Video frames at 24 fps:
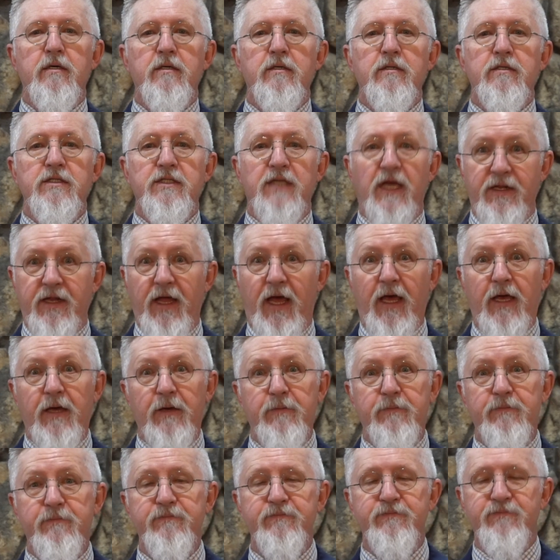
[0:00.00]
Sunday,
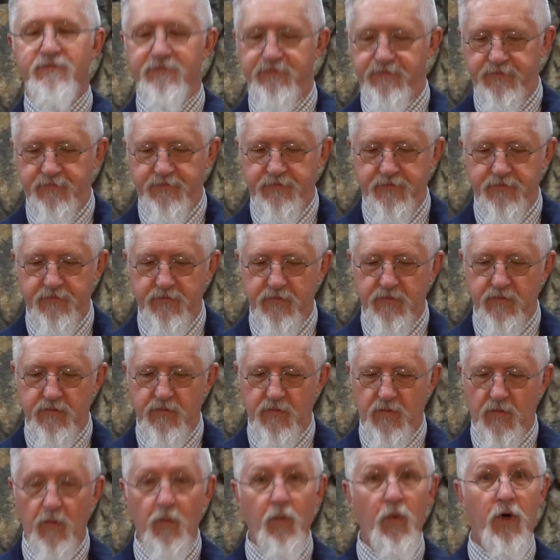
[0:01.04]

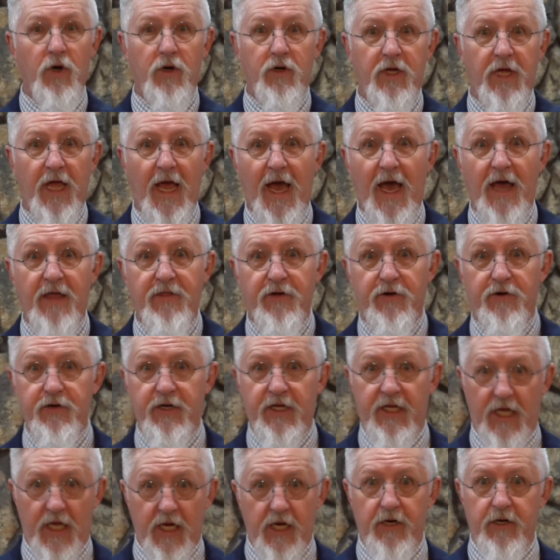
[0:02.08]
we're gathered
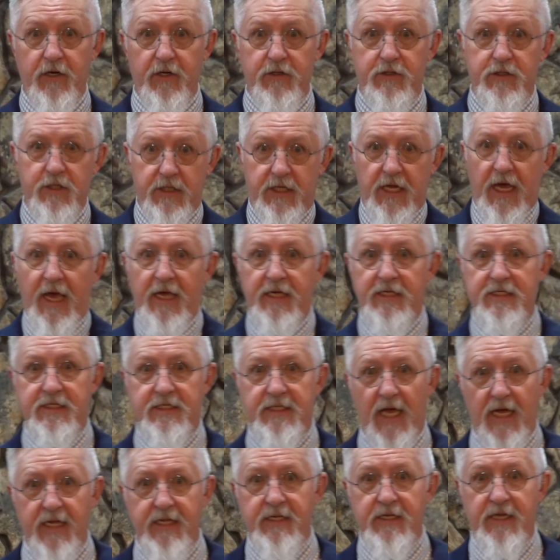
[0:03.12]
here today,
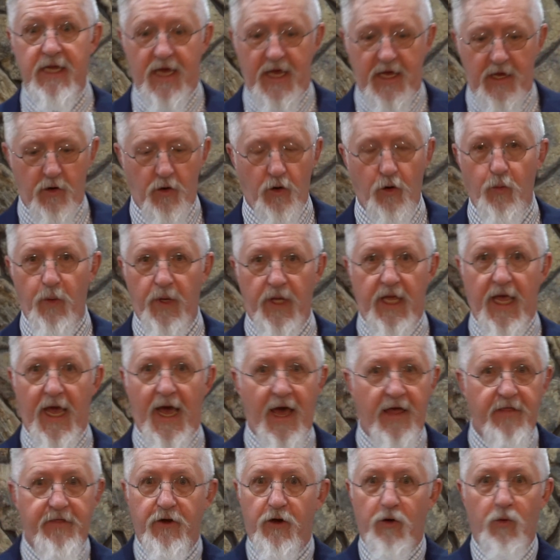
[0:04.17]
Sunday, or we
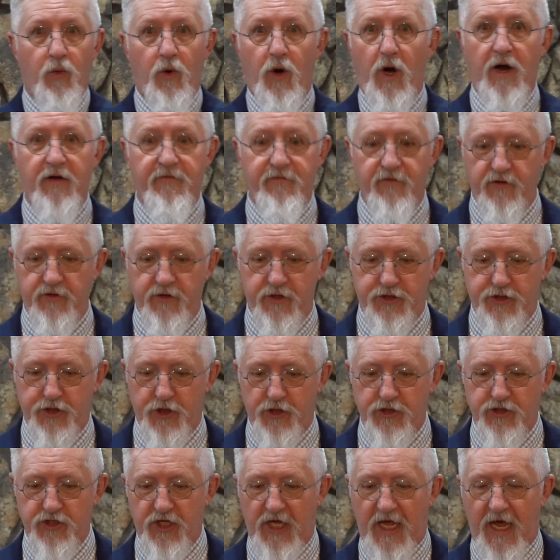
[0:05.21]
gather wherever the
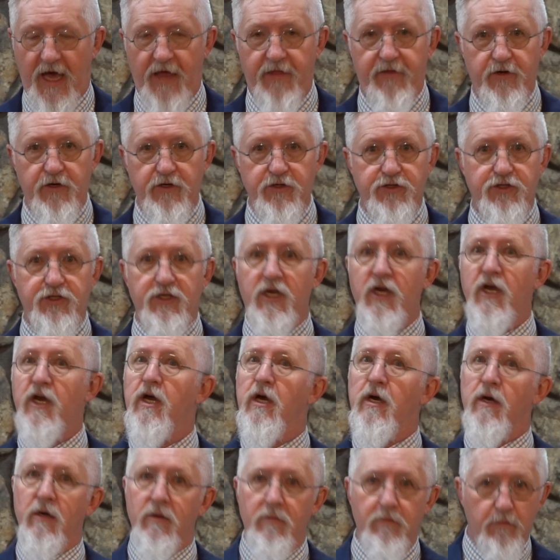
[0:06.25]
church gathers,
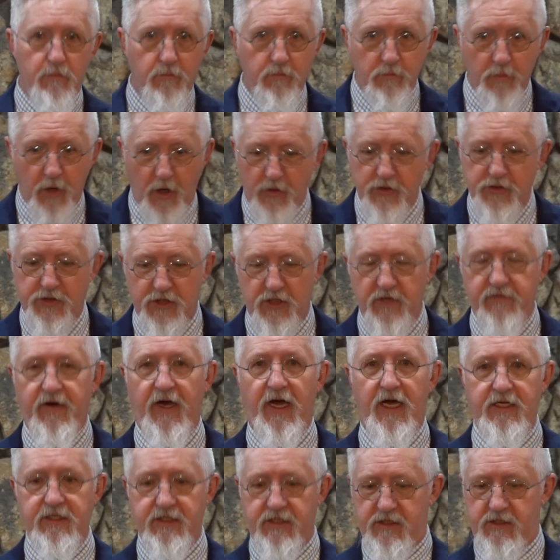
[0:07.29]
most of
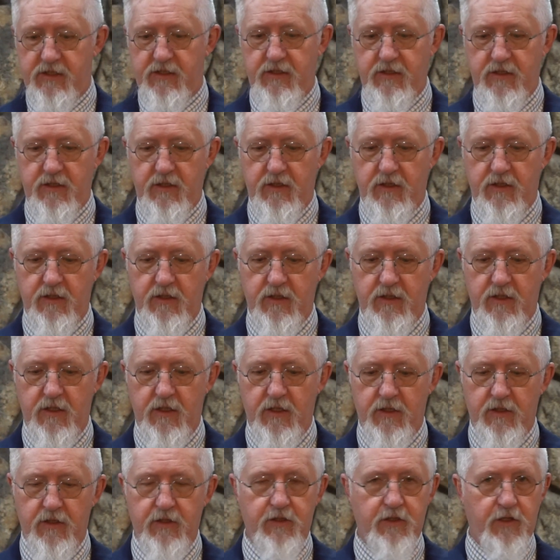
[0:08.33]
us
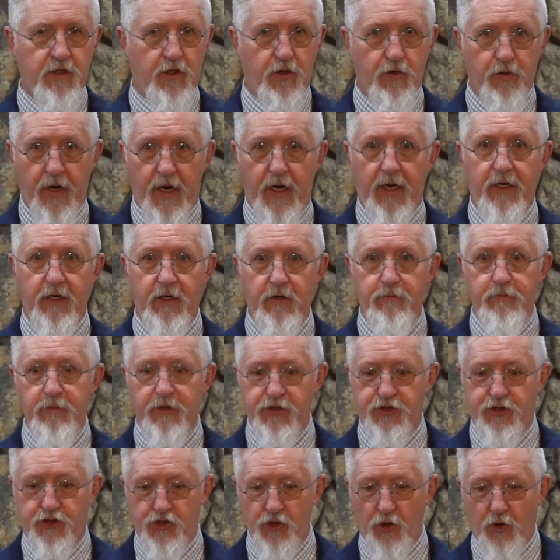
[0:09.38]
the great
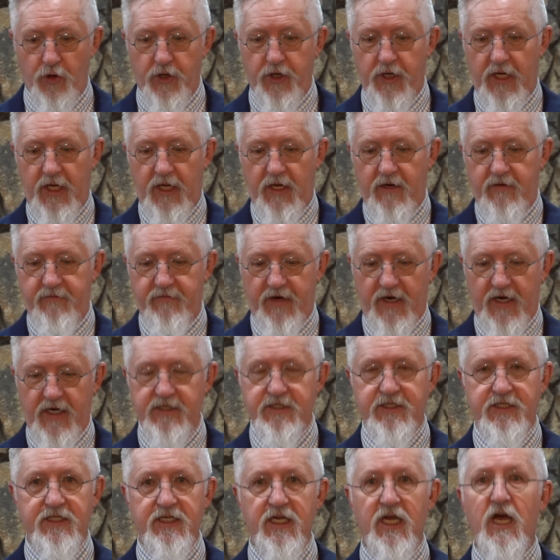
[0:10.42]
majority of
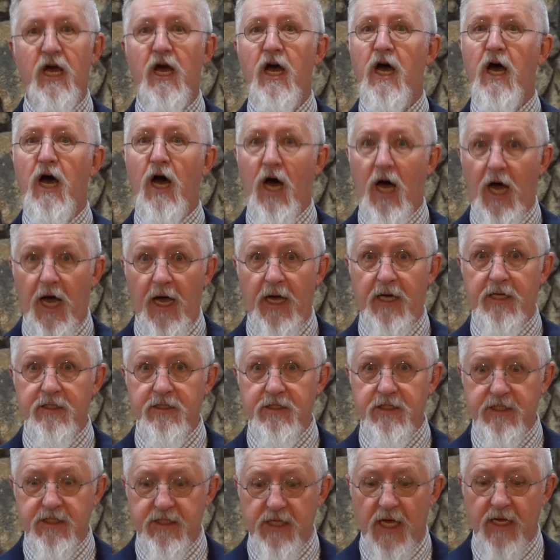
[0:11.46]
us, on
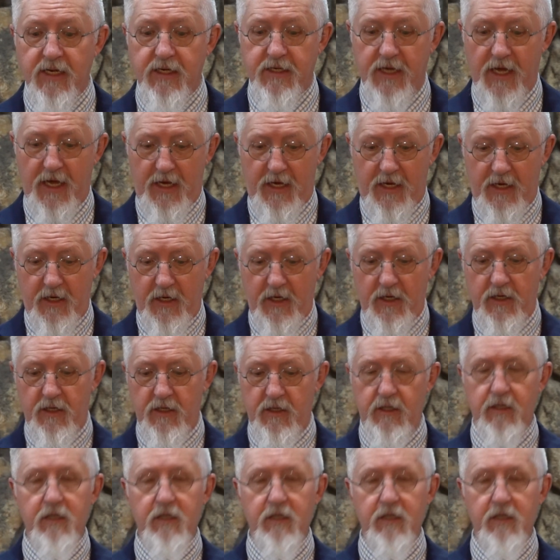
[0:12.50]
Sunday,